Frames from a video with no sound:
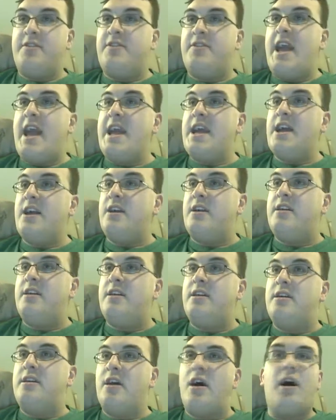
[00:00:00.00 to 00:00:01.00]
thank
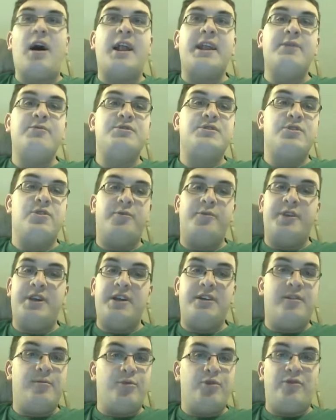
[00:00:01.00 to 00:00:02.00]
God he was
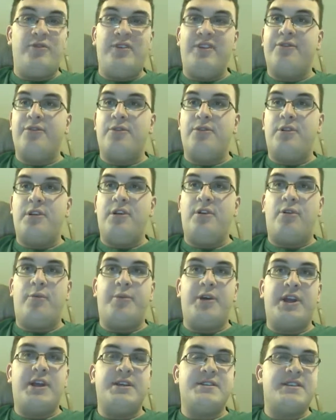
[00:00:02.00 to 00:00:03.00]
only in the movie for a little
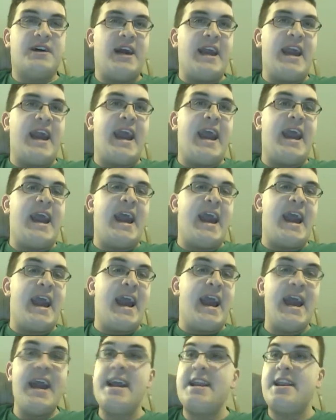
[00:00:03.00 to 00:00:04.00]
bit, because I
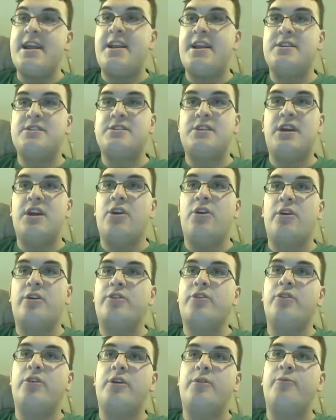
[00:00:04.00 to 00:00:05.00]
hated his
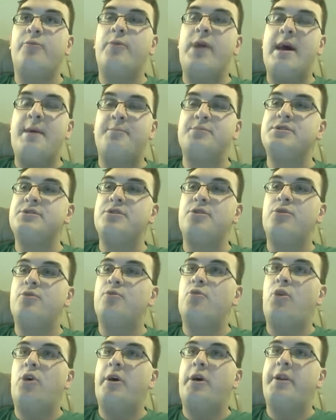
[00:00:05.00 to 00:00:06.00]
character in
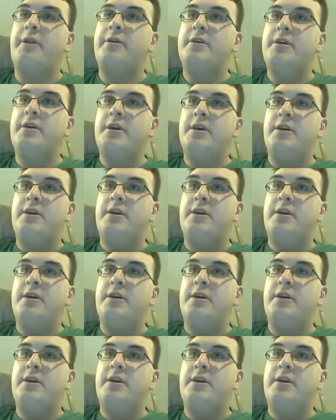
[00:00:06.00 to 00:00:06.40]
Episode 1.